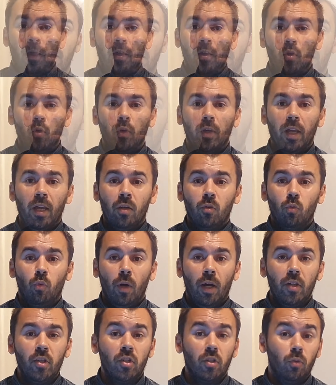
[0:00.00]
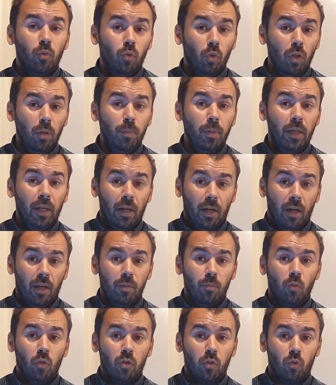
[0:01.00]
You can watch Dolby
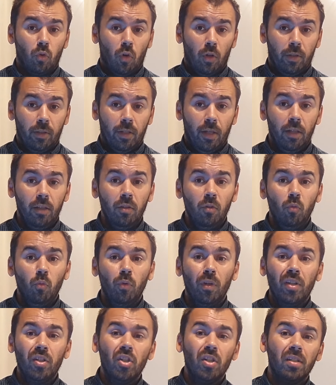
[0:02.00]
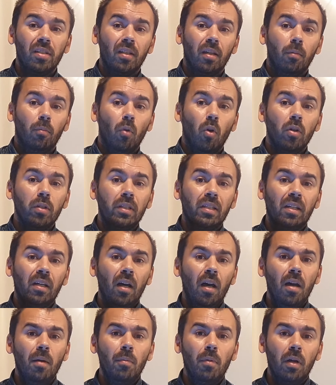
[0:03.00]
Atmos content, which is the most
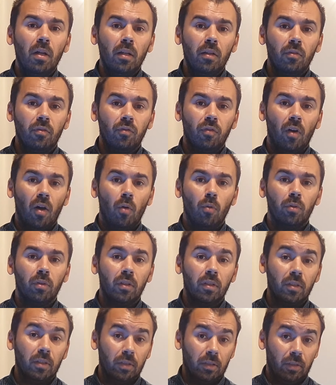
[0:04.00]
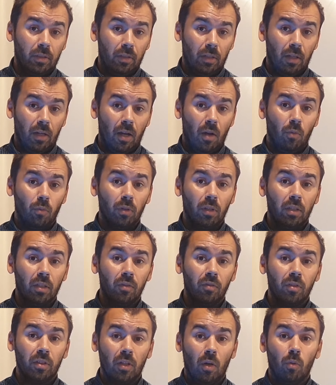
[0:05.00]
commonly found surround
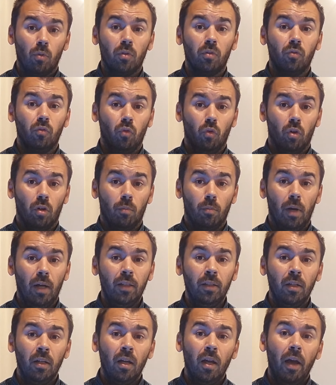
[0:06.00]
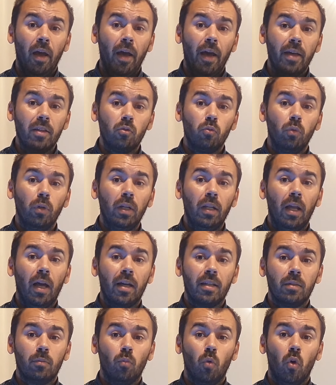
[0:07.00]
sound format, as well
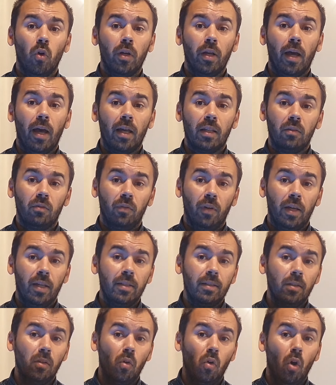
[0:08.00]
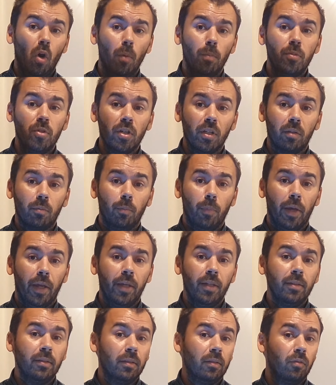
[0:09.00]
as more advanced
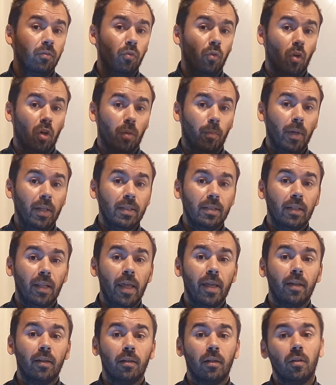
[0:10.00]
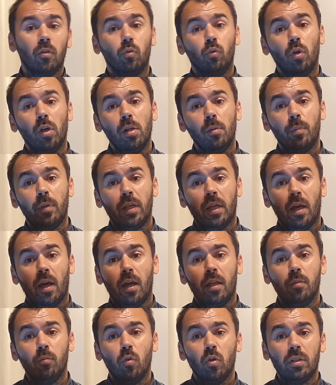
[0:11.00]
object-based formats like Dolby
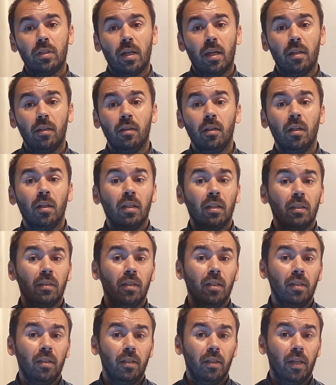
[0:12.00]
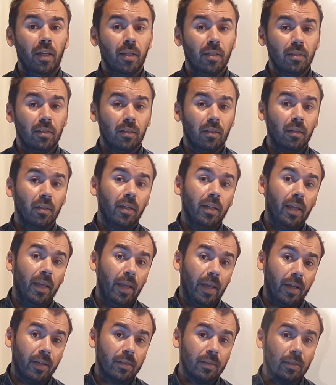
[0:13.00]
Atmos and
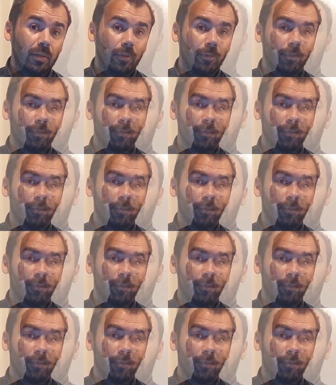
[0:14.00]
TTS-X.